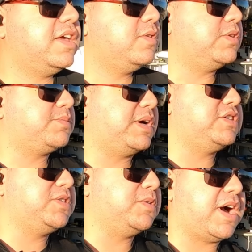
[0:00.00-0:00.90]
Which,
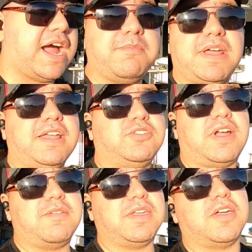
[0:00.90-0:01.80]
mind you, I'm not
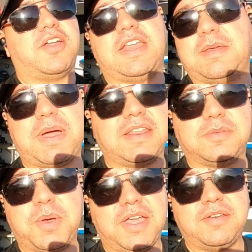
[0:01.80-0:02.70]
driving on anybody's
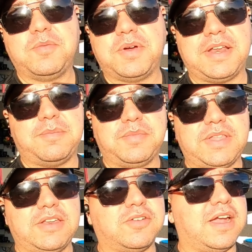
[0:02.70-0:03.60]
butt when I'm
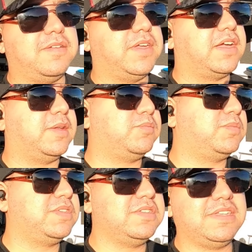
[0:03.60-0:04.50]
like driving. I
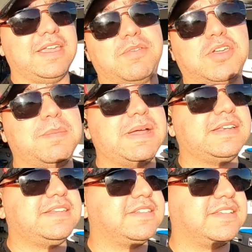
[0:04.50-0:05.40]
give a good amount
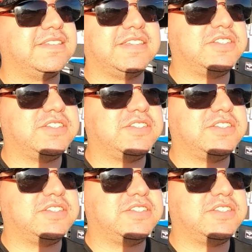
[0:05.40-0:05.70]
of distance. It's